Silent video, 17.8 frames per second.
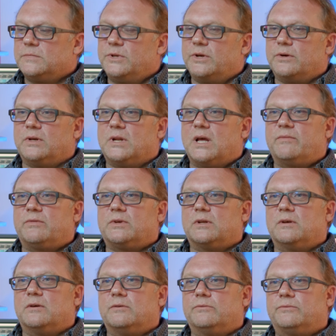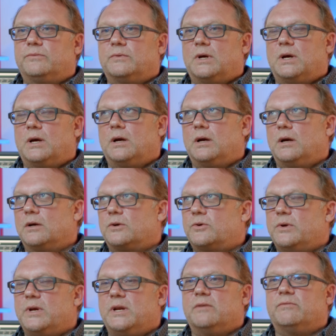level of
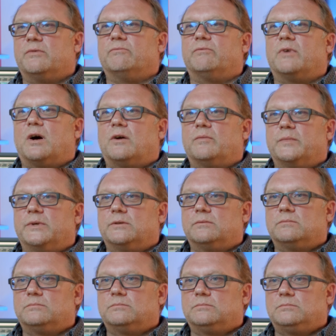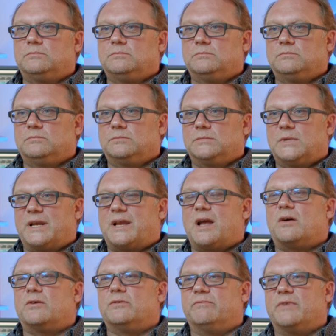creative involvement. Like
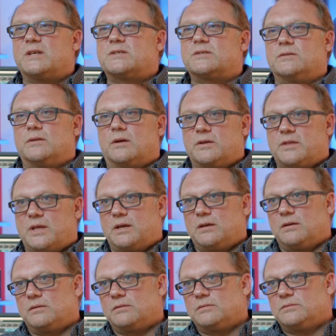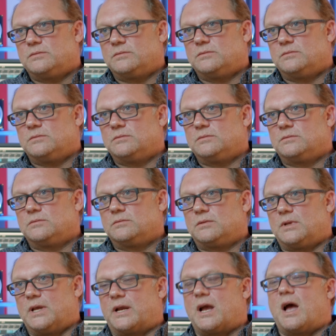how invested are they?
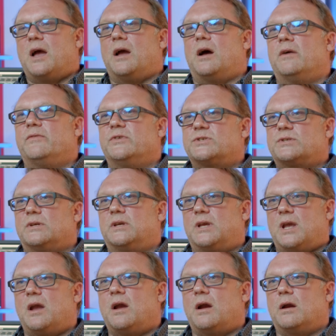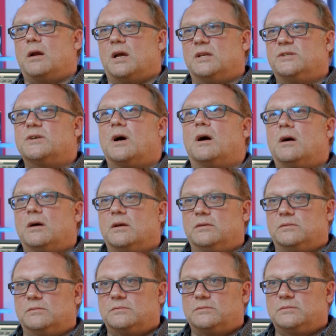Like I obviously care a
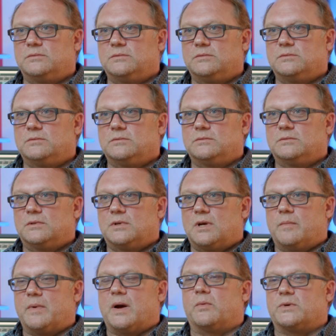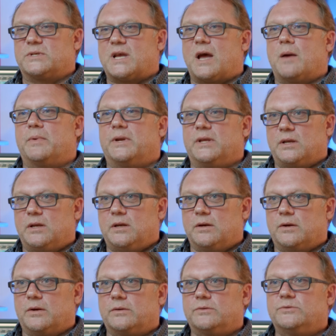ton about what's happening
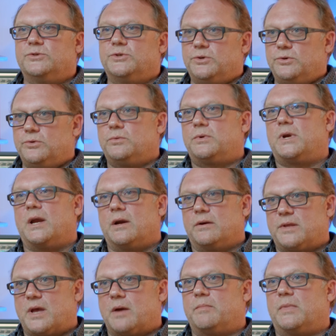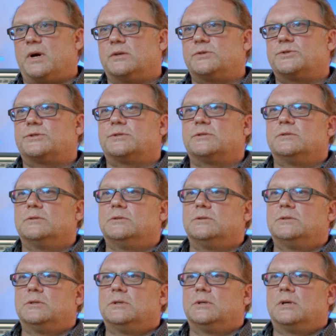here. Do you care that much?
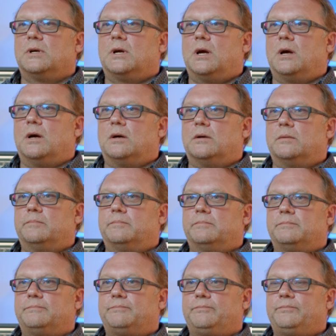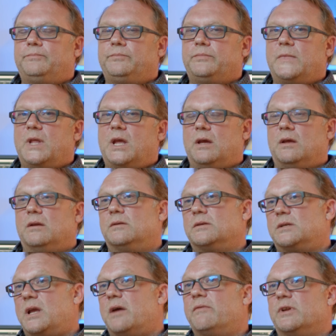
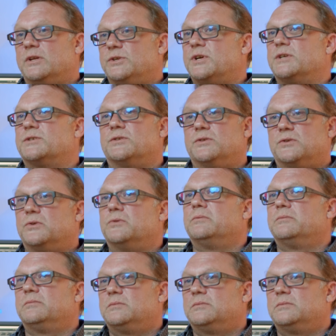And Kevin and Jason do.